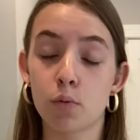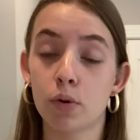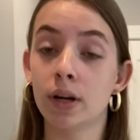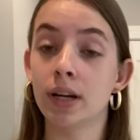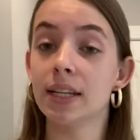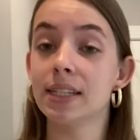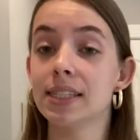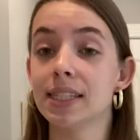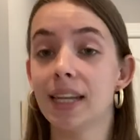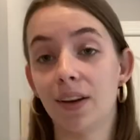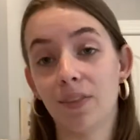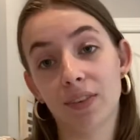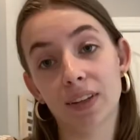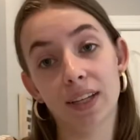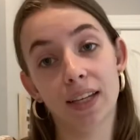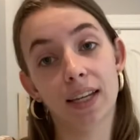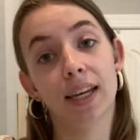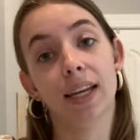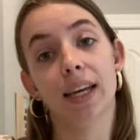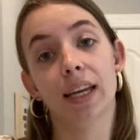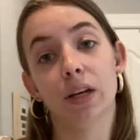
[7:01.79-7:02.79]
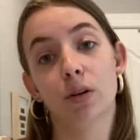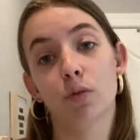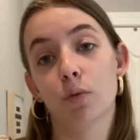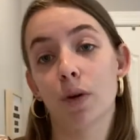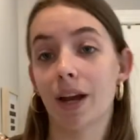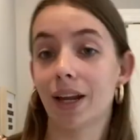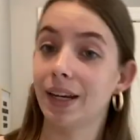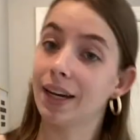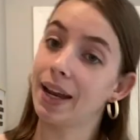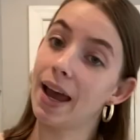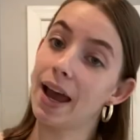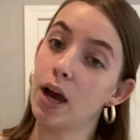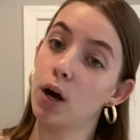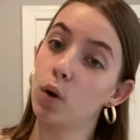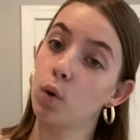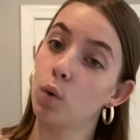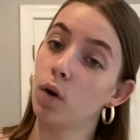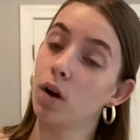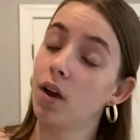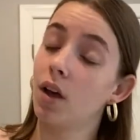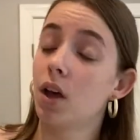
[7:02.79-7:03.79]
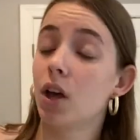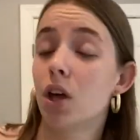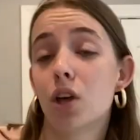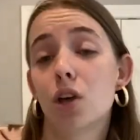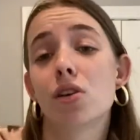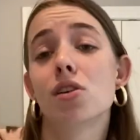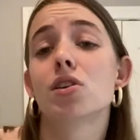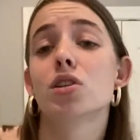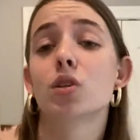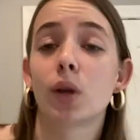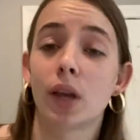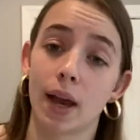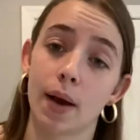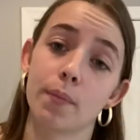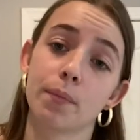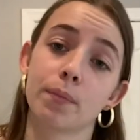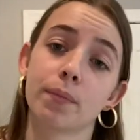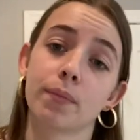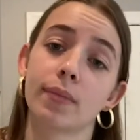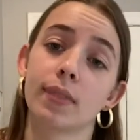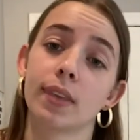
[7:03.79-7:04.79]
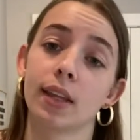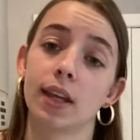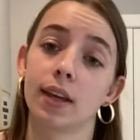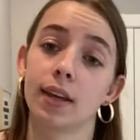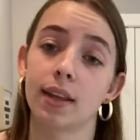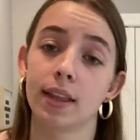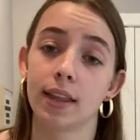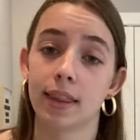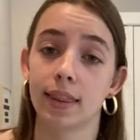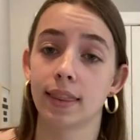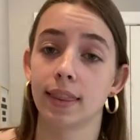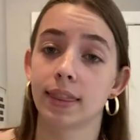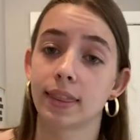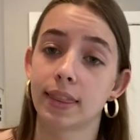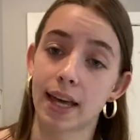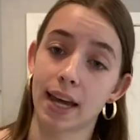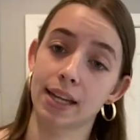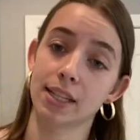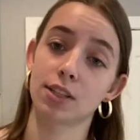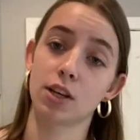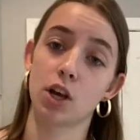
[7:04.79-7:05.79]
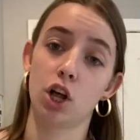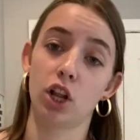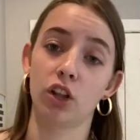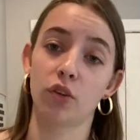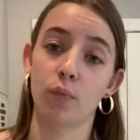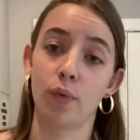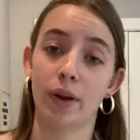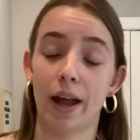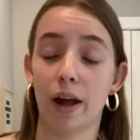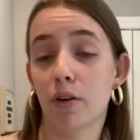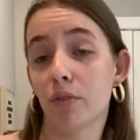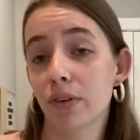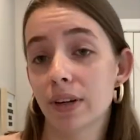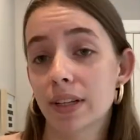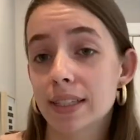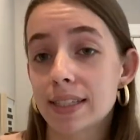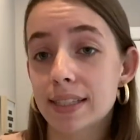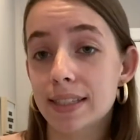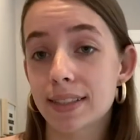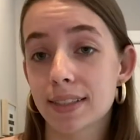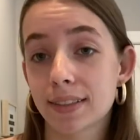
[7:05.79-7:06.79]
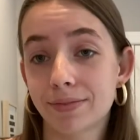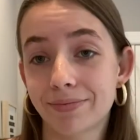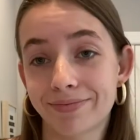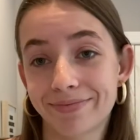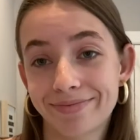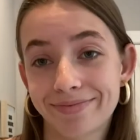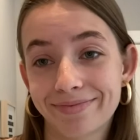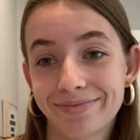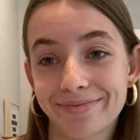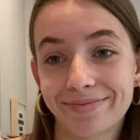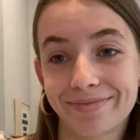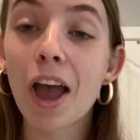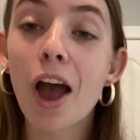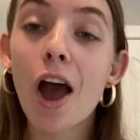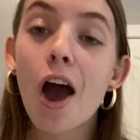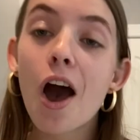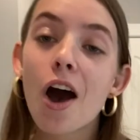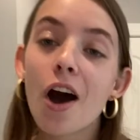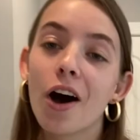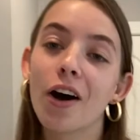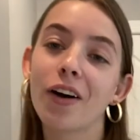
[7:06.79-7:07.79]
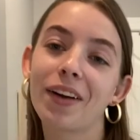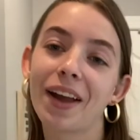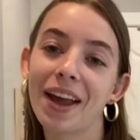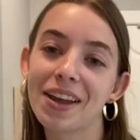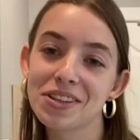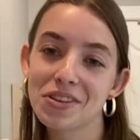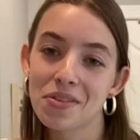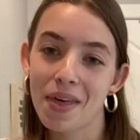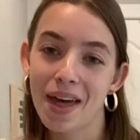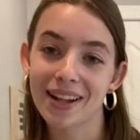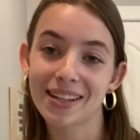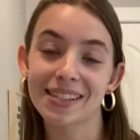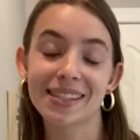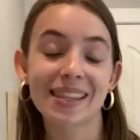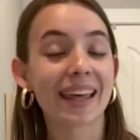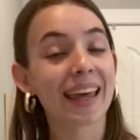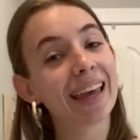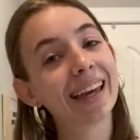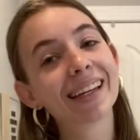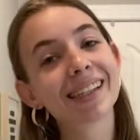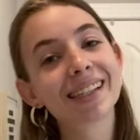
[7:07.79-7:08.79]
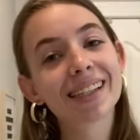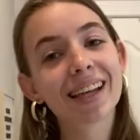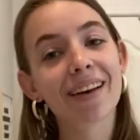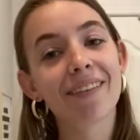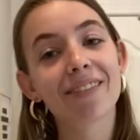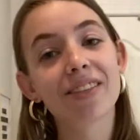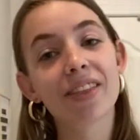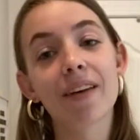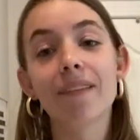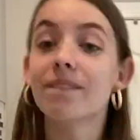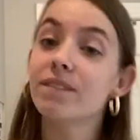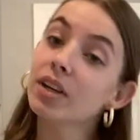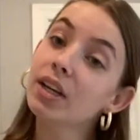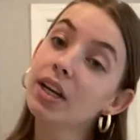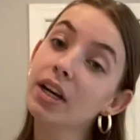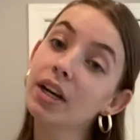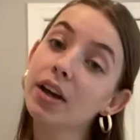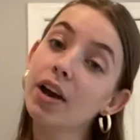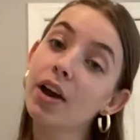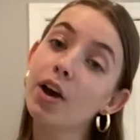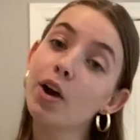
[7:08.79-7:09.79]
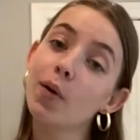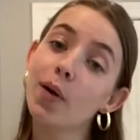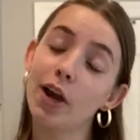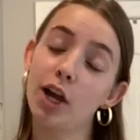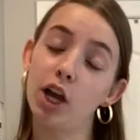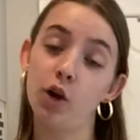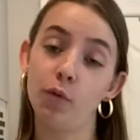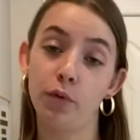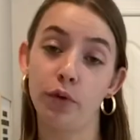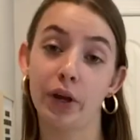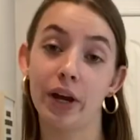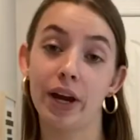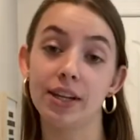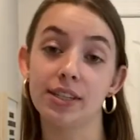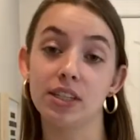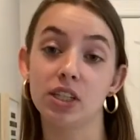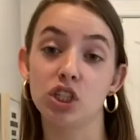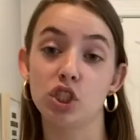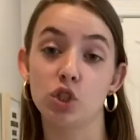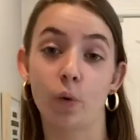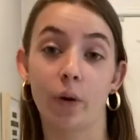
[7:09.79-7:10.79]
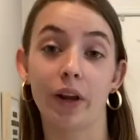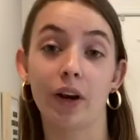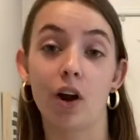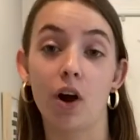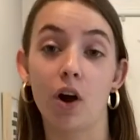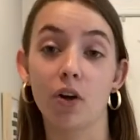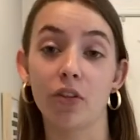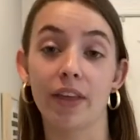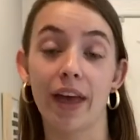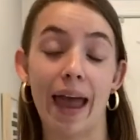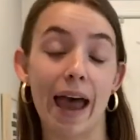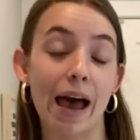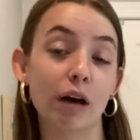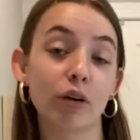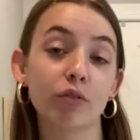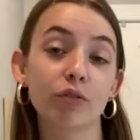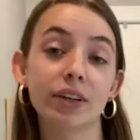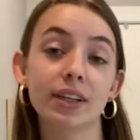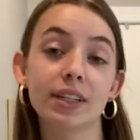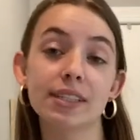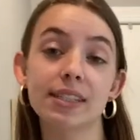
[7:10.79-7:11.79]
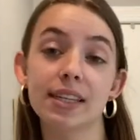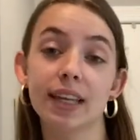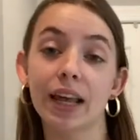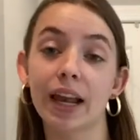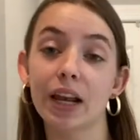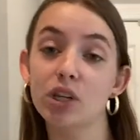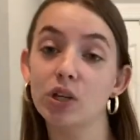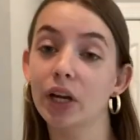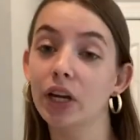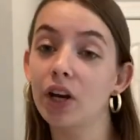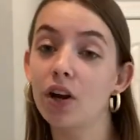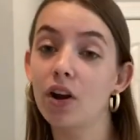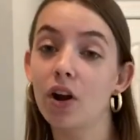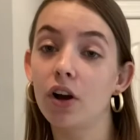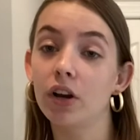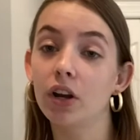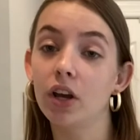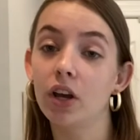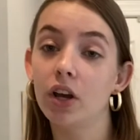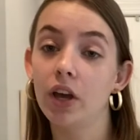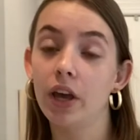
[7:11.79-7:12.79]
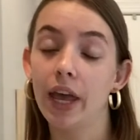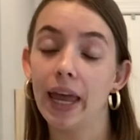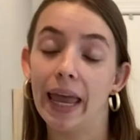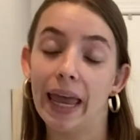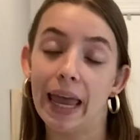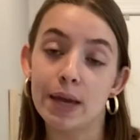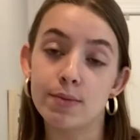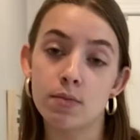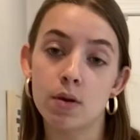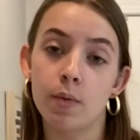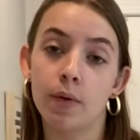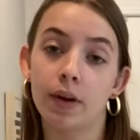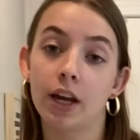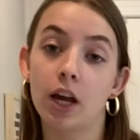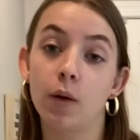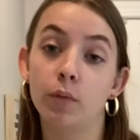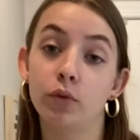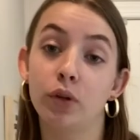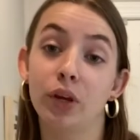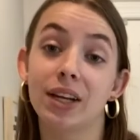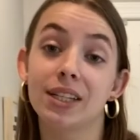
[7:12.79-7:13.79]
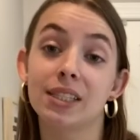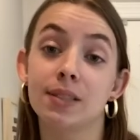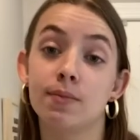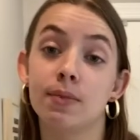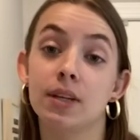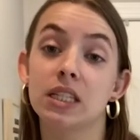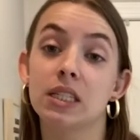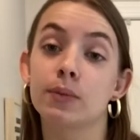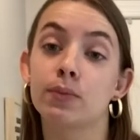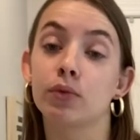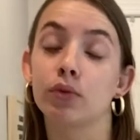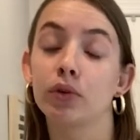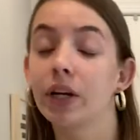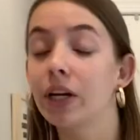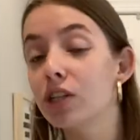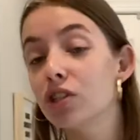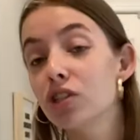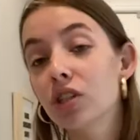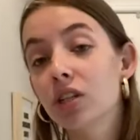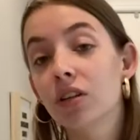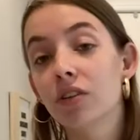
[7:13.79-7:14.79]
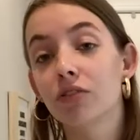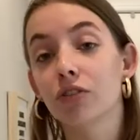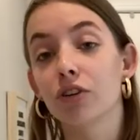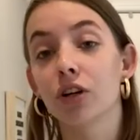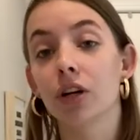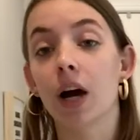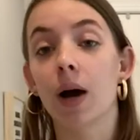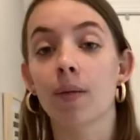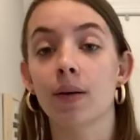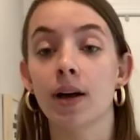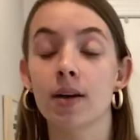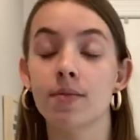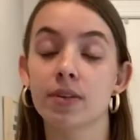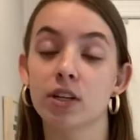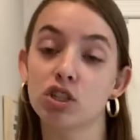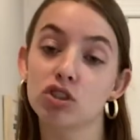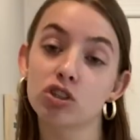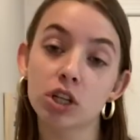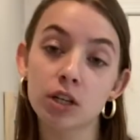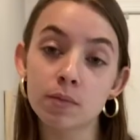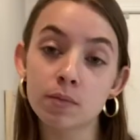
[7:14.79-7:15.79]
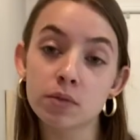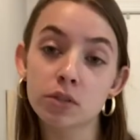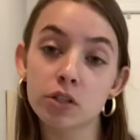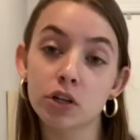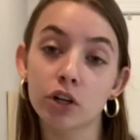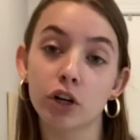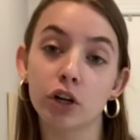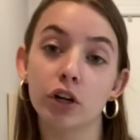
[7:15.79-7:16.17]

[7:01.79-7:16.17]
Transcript: print is definitely in right now. So yeah, that is all of my outfits. Okay, so that's the end of the video. I hope you guys enjoyed all the outfits that I tried on and maybe I helped you get some inspiration for upcoming trips